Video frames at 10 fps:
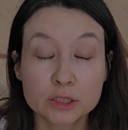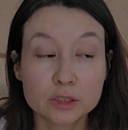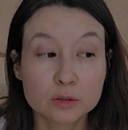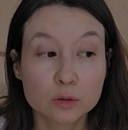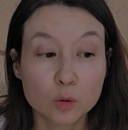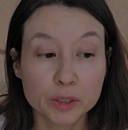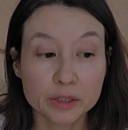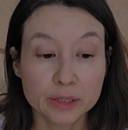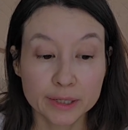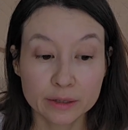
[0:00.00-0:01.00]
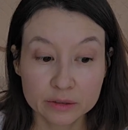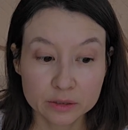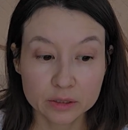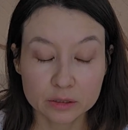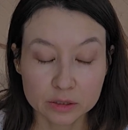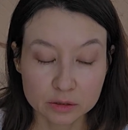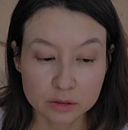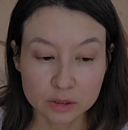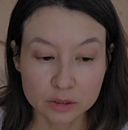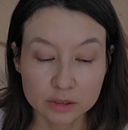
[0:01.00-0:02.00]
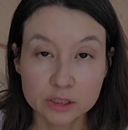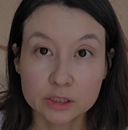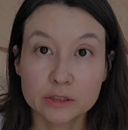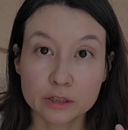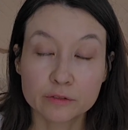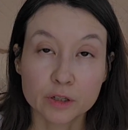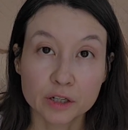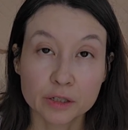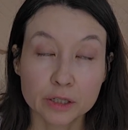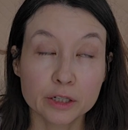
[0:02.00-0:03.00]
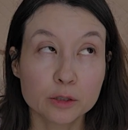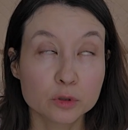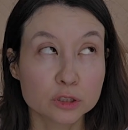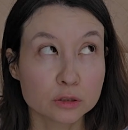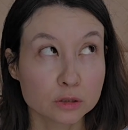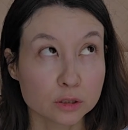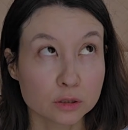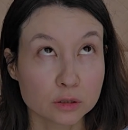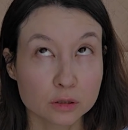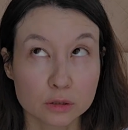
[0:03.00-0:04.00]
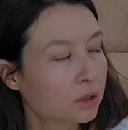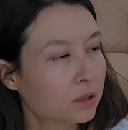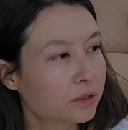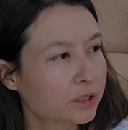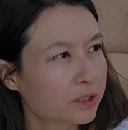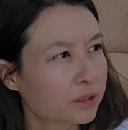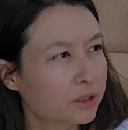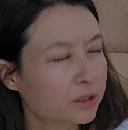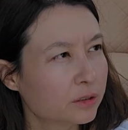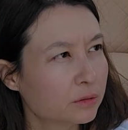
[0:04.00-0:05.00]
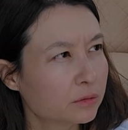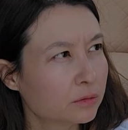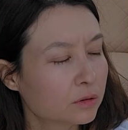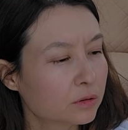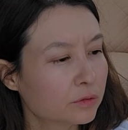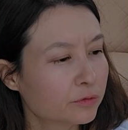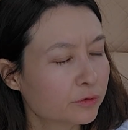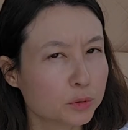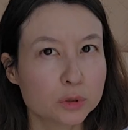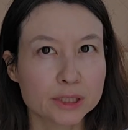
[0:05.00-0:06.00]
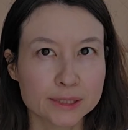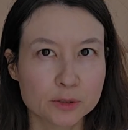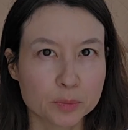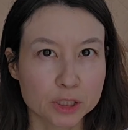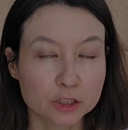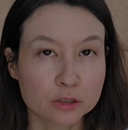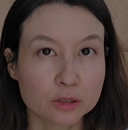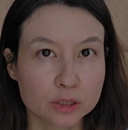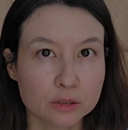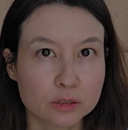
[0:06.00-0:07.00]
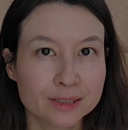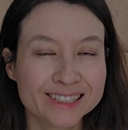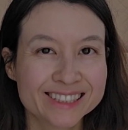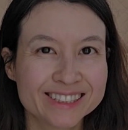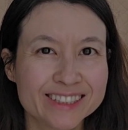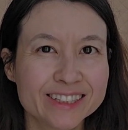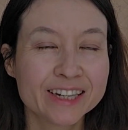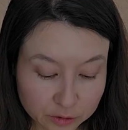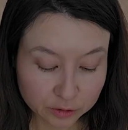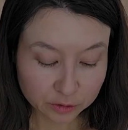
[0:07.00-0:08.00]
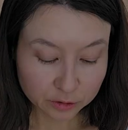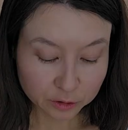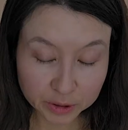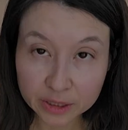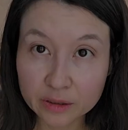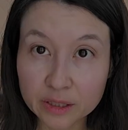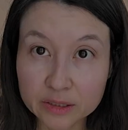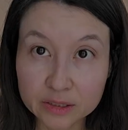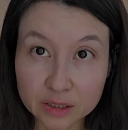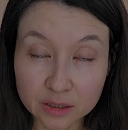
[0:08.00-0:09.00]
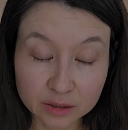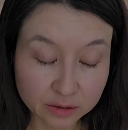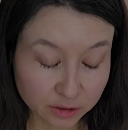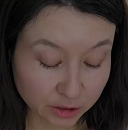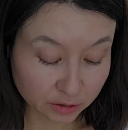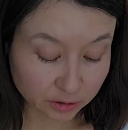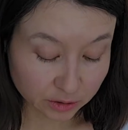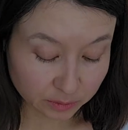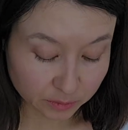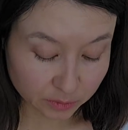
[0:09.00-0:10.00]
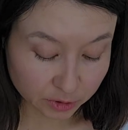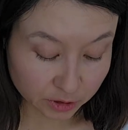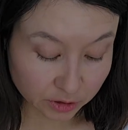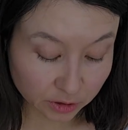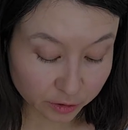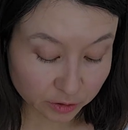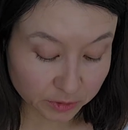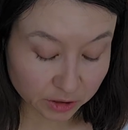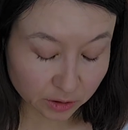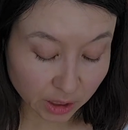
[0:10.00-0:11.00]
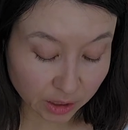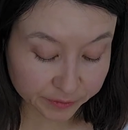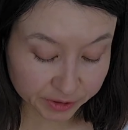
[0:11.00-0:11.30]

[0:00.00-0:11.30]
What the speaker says: So in Canada, it's the CFIA, which is like the Canadian Food Inspection Agency. You get that done, and there's documents you have to